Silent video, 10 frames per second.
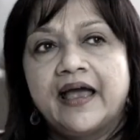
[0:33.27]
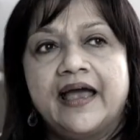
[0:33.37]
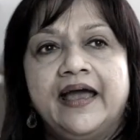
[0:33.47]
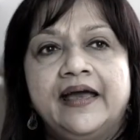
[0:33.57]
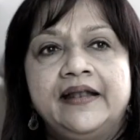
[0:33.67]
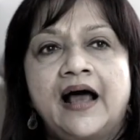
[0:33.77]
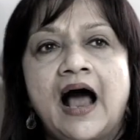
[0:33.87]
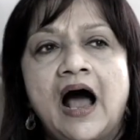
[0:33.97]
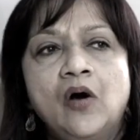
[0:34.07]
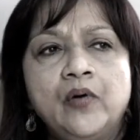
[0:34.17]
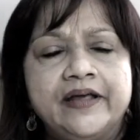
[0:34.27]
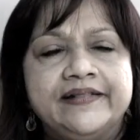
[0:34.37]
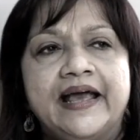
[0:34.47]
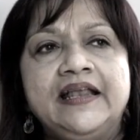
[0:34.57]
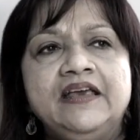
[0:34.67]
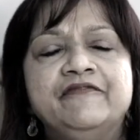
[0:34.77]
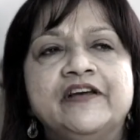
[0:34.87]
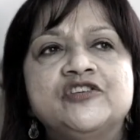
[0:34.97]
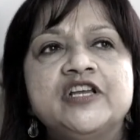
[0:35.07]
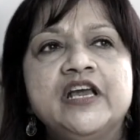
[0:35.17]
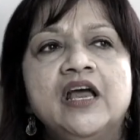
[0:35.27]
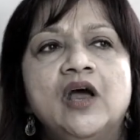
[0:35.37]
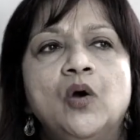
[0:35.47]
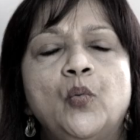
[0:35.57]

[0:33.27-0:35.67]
and how it then eventually